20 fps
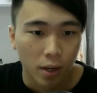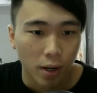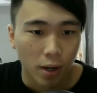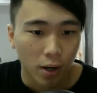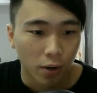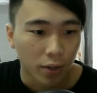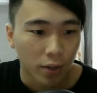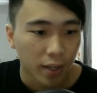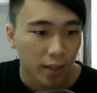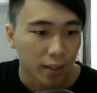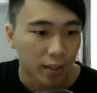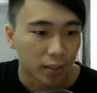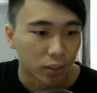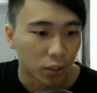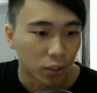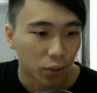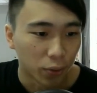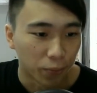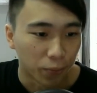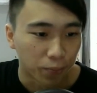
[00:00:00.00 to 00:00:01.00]
Okay,
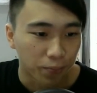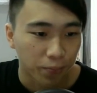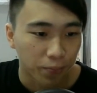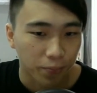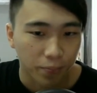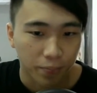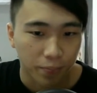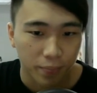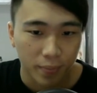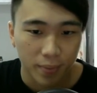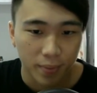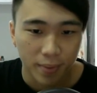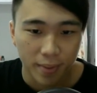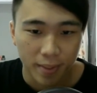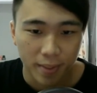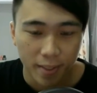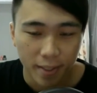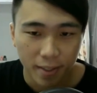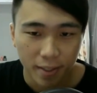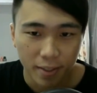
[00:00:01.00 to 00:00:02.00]
so
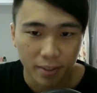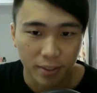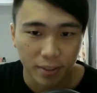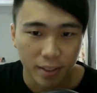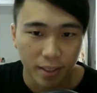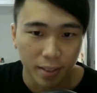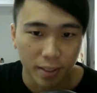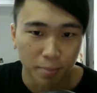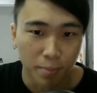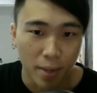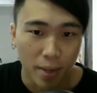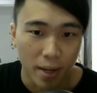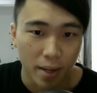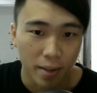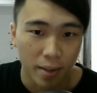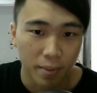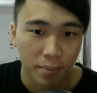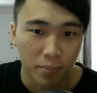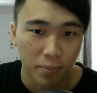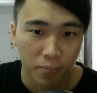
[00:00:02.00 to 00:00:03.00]
here is the
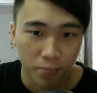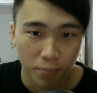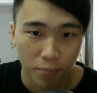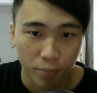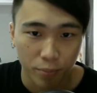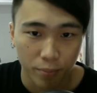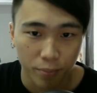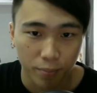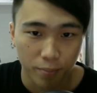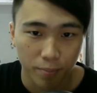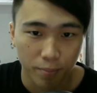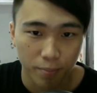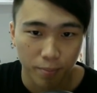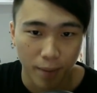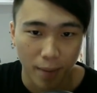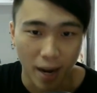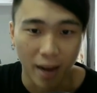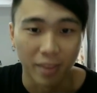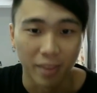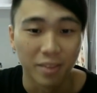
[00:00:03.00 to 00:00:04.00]
main
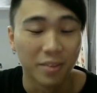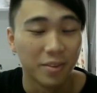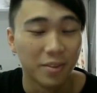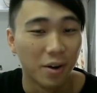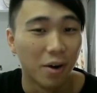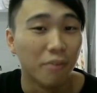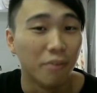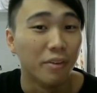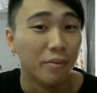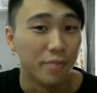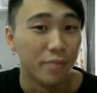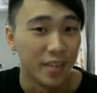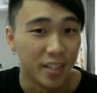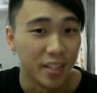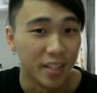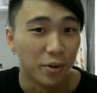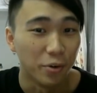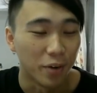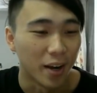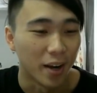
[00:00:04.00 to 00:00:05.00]
part of the
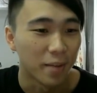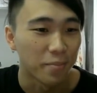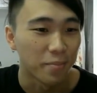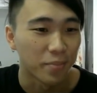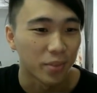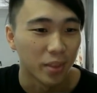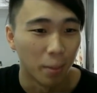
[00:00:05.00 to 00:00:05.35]
video, right?